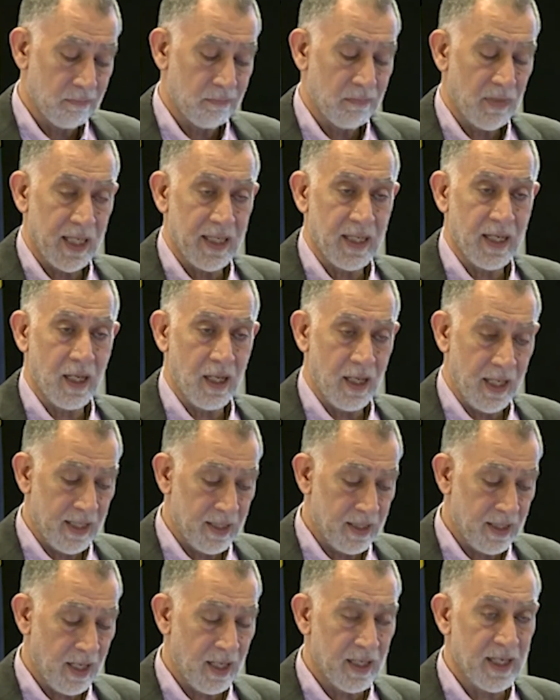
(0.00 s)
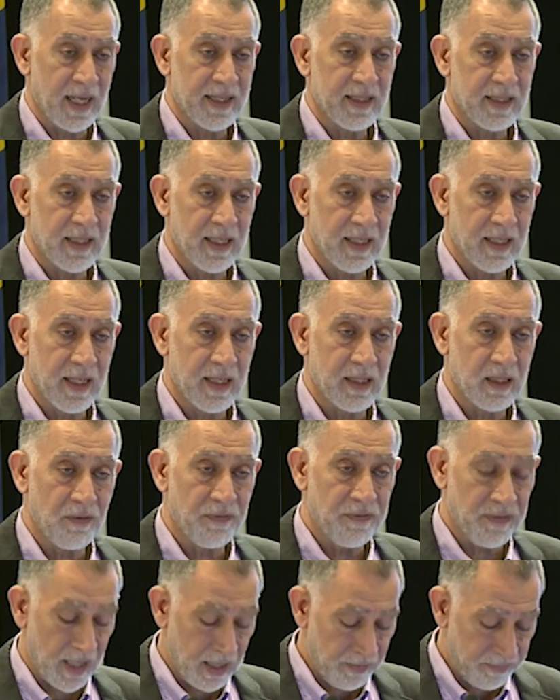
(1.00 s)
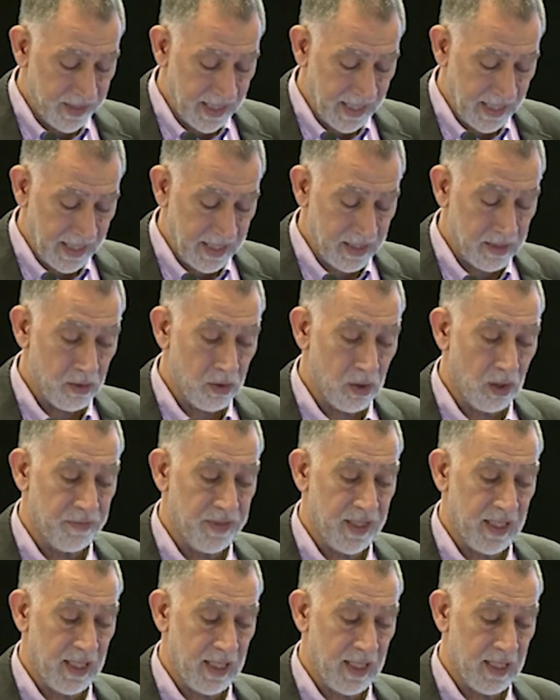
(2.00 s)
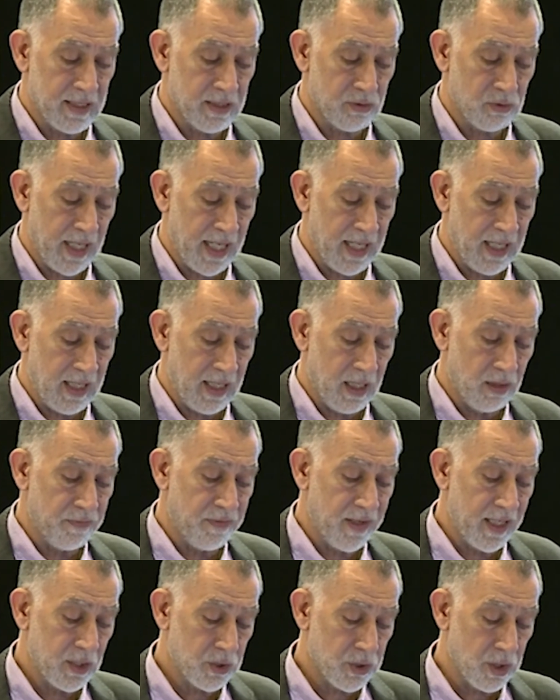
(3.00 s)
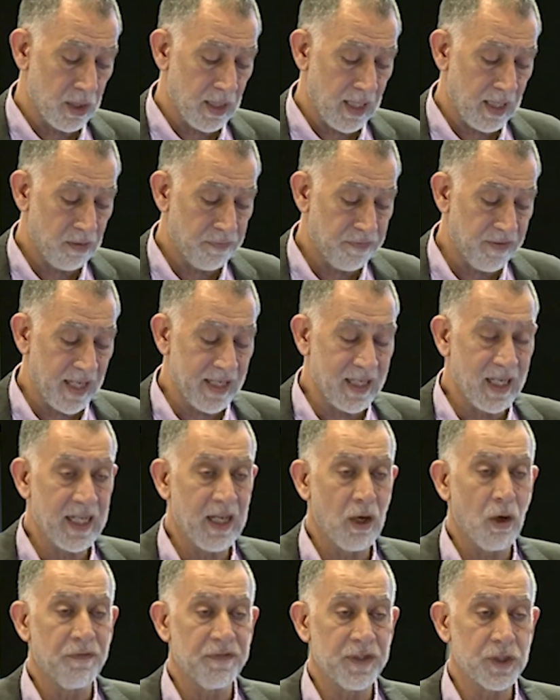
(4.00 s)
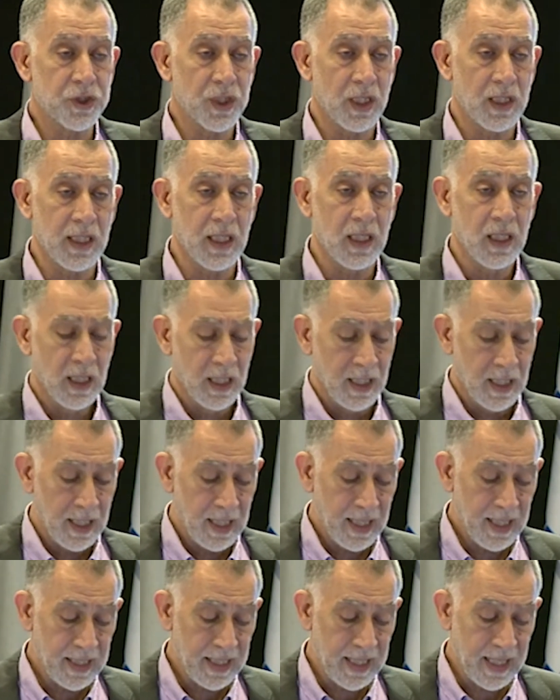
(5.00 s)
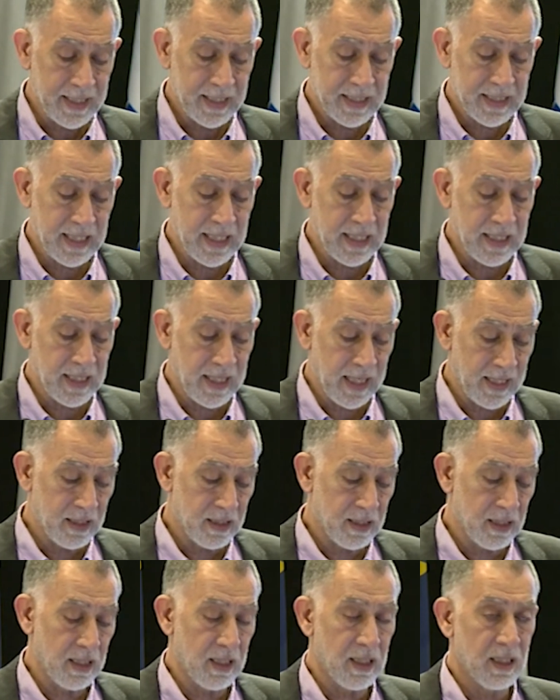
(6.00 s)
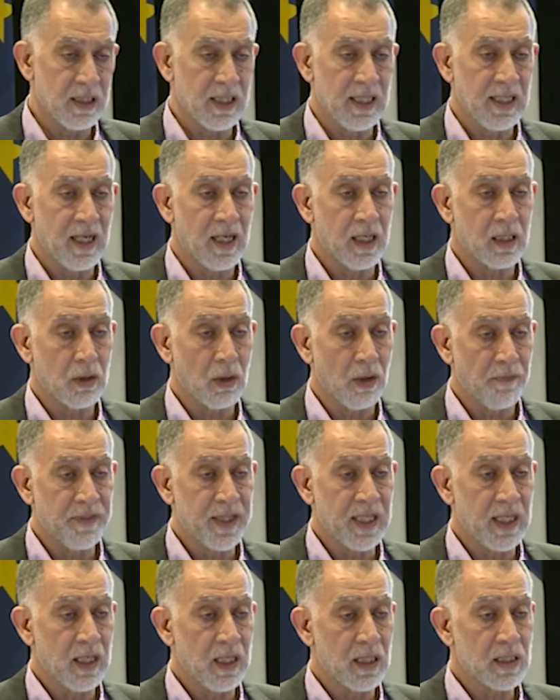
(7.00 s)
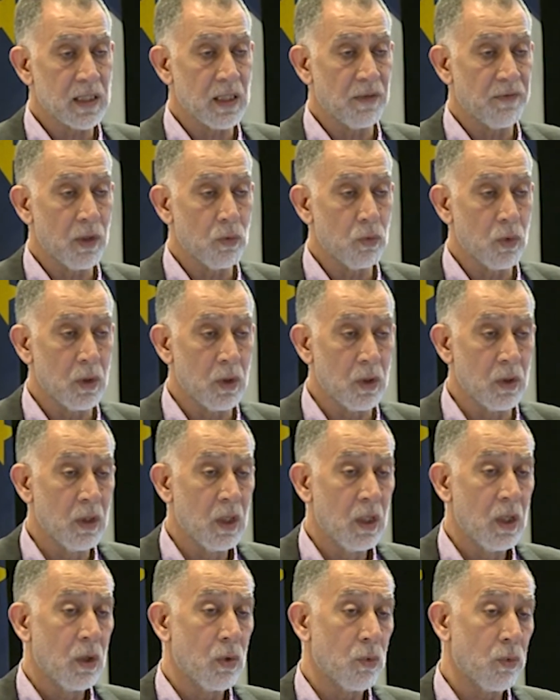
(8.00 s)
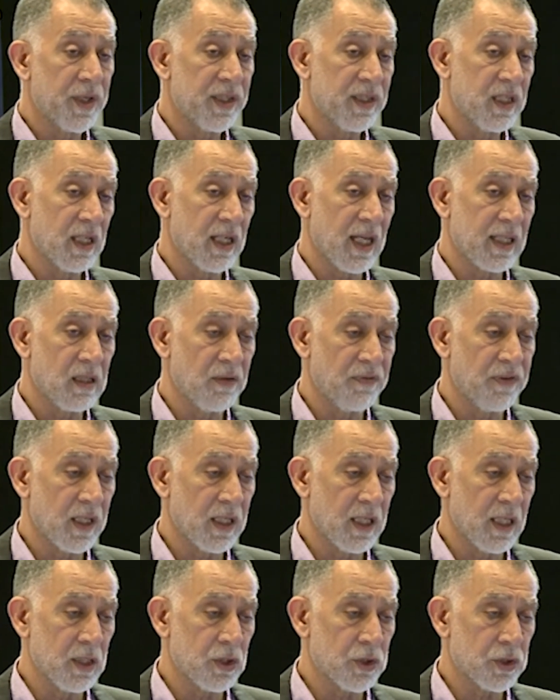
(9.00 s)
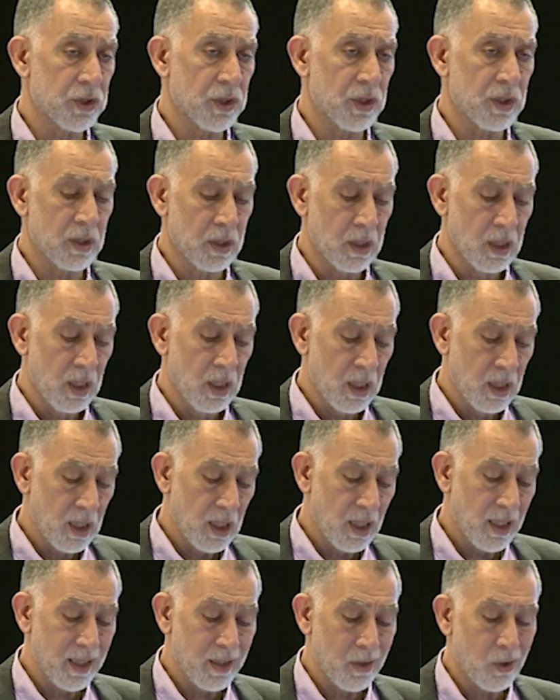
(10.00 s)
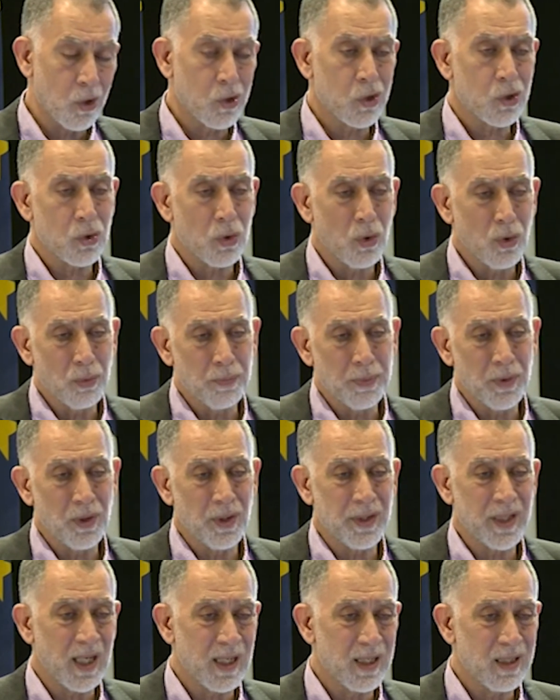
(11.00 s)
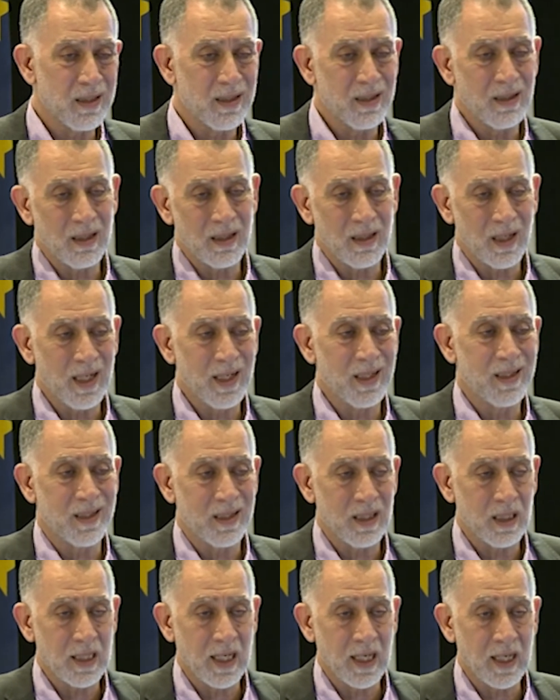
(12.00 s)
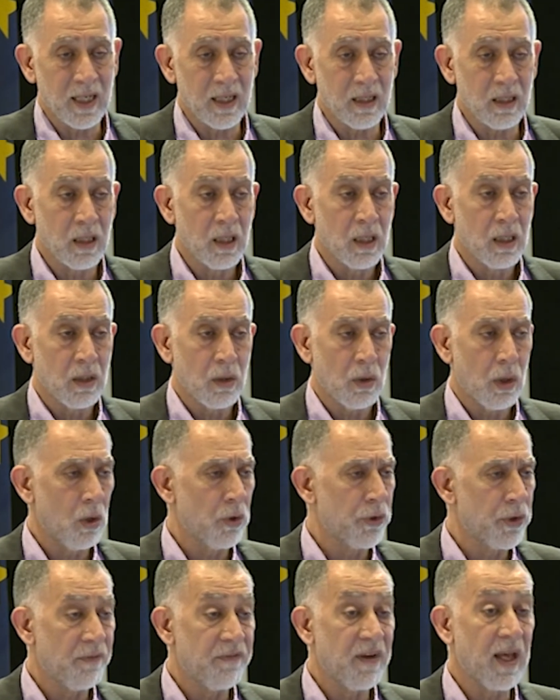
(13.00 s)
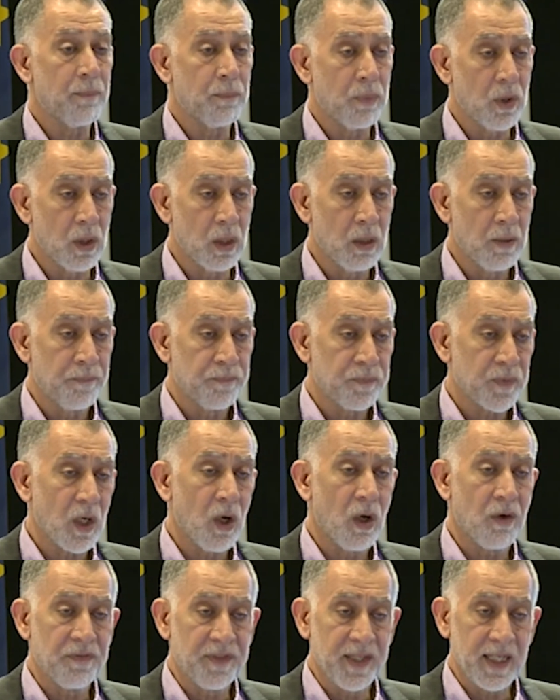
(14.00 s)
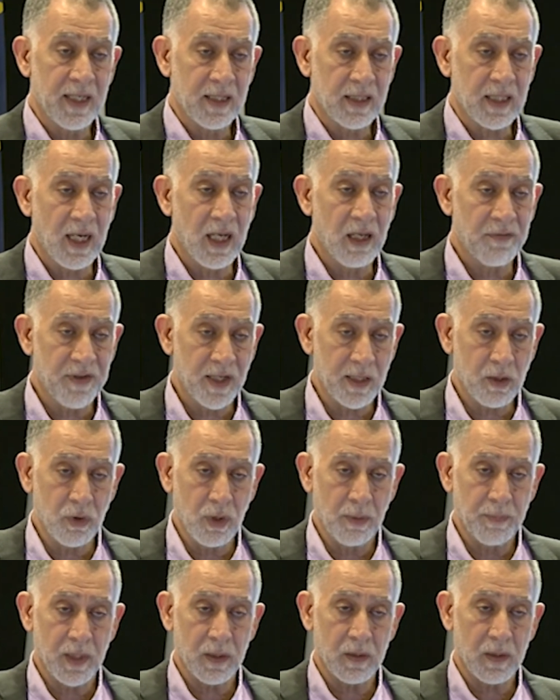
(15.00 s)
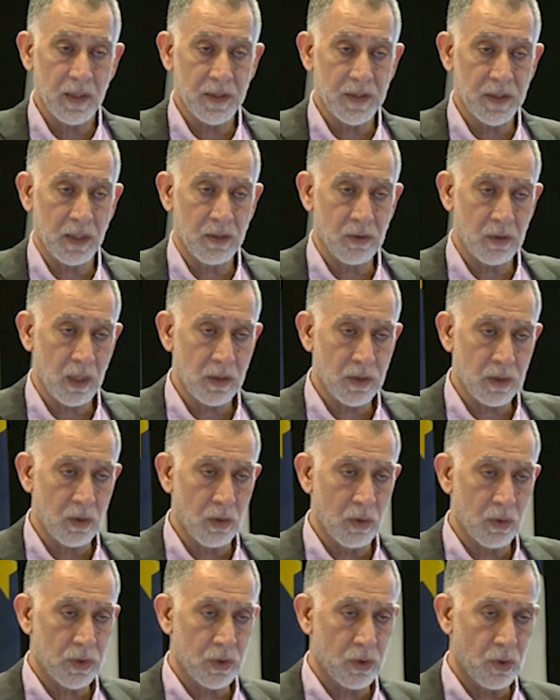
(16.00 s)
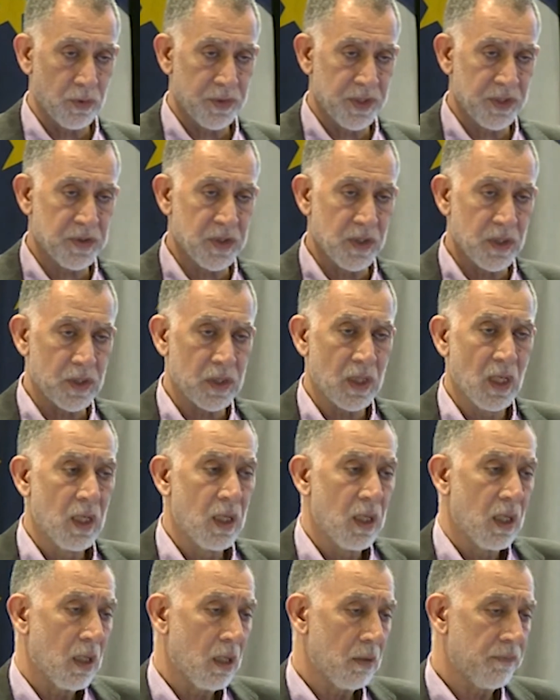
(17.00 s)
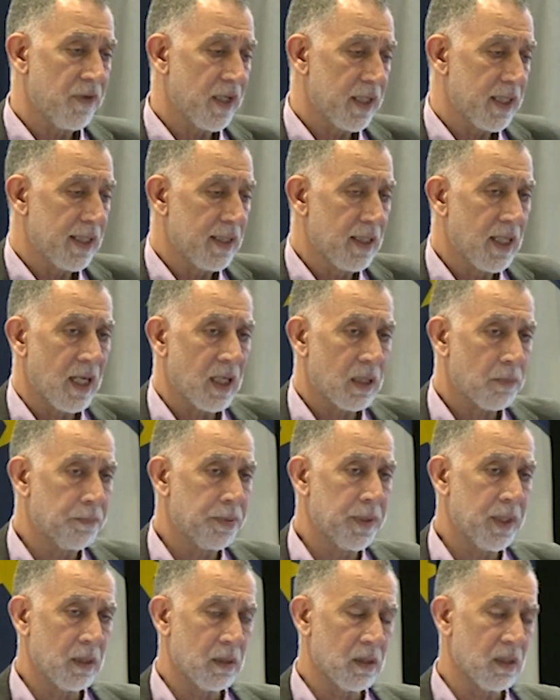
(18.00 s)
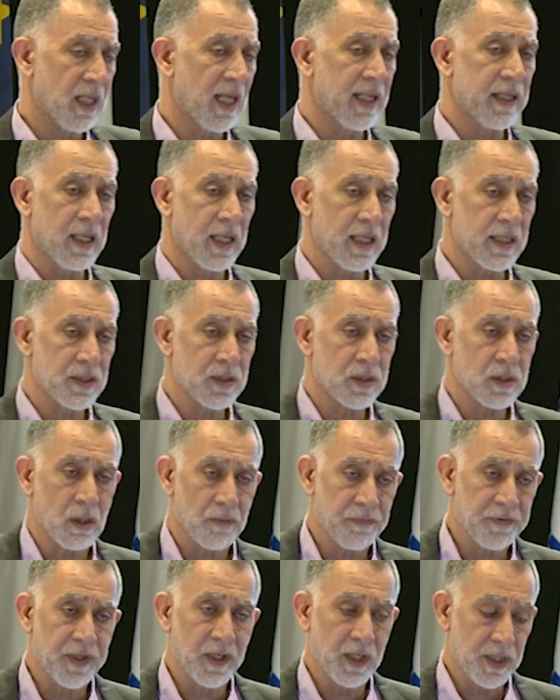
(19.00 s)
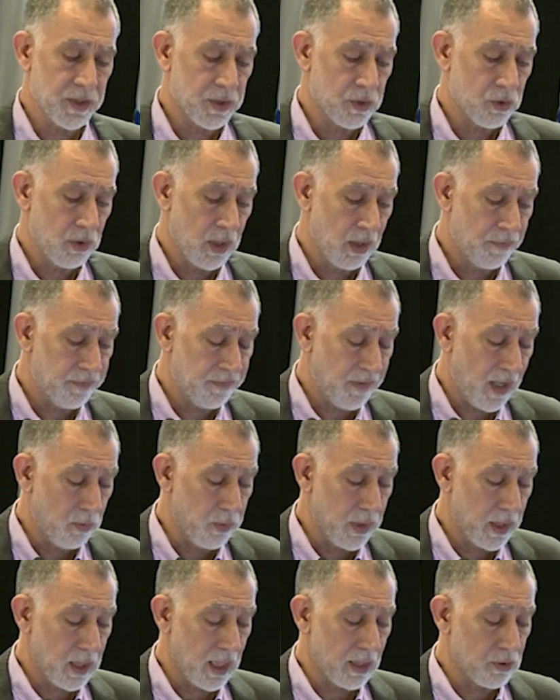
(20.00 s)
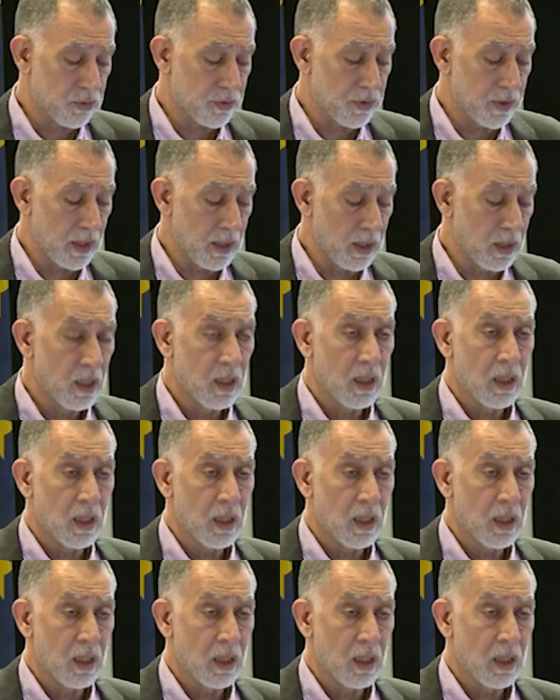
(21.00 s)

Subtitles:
in 1985 the end of the Israeli invasion, and finally, officially, in 1990, the end of the civil war with the ratification in October 1989 or November of the Taif Agreement, etc. So this is a very dark period, I guess, of the history of our country.